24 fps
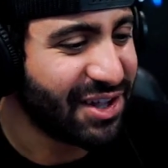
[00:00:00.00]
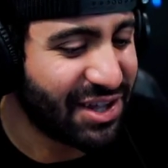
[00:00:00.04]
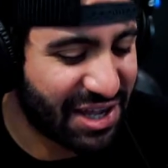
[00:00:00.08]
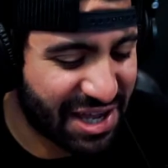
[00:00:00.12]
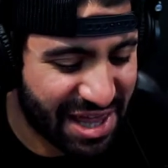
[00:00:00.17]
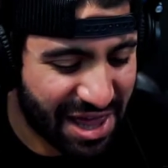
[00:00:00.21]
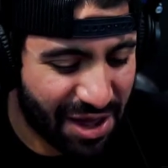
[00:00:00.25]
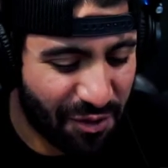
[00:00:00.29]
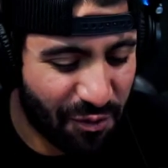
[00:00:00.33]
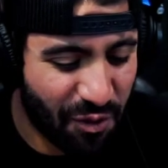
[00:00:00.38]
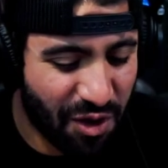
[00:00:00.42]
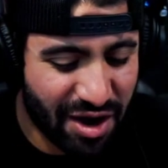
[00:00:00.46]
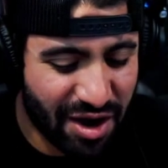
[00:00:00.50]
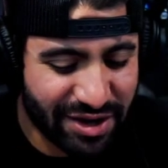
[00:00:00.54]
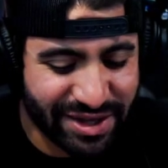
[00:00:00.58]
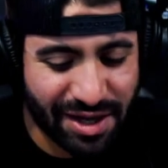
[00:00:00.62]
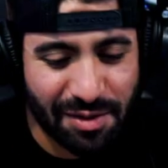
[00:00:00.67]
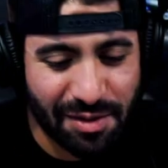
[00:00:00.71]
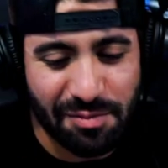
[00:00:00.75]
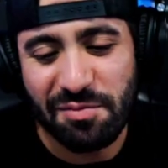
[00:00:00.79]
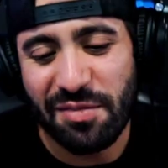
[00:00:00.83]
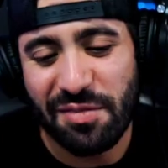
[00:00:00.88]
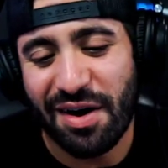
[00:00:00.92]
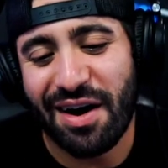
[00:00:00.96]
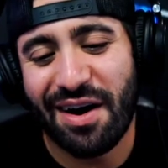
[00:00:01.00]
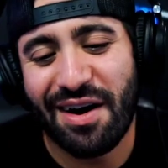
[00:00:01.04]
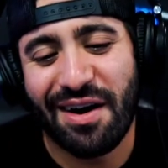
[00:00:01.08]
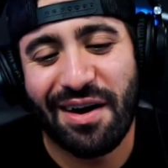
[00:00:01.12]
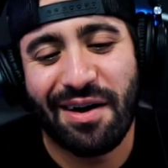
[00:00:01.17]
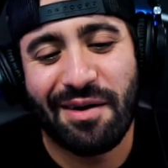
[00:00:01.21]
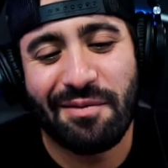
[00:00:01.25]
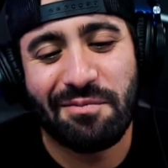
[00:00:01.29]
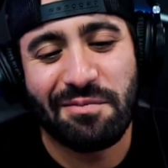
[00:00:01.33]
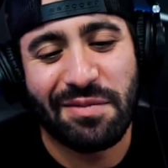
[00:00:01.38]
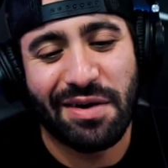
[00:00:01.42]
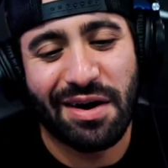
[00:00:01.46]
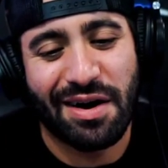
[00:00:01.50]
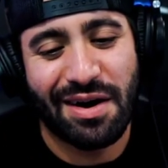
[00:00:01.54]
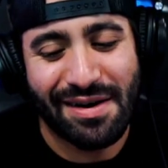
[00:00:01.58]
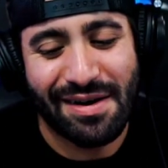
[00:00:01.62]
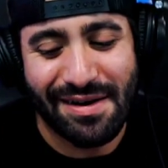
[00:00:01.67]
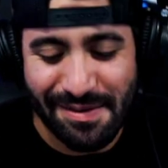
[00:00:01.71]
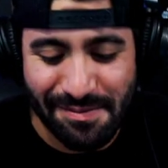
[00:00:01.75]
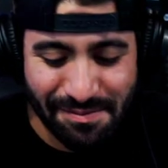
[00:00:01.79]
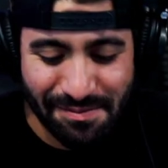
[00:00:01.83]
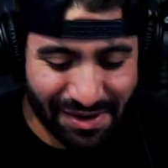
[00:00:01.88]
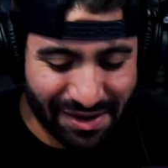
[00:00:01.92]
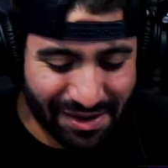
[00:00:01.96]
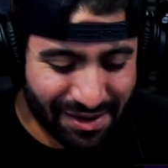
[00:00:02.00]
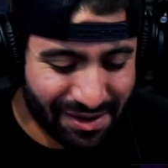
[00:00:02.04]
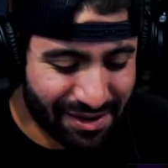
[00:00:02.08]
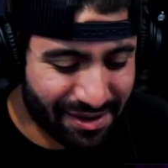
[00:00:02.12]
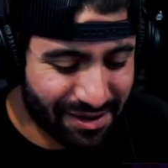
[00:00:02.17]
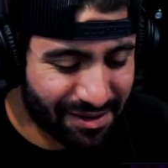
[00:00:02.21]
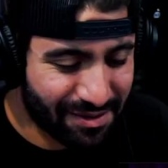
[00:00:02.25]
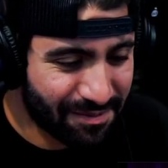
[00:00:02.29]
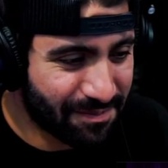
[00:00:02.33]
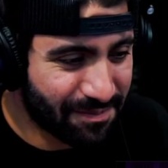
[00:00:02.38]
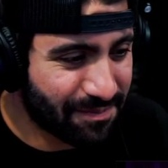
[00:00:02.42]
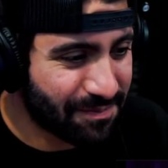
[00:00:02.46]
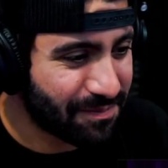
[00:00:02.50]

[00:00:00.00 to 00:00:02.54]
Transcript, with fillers: Yeah, walk down. Bum, bum, bum.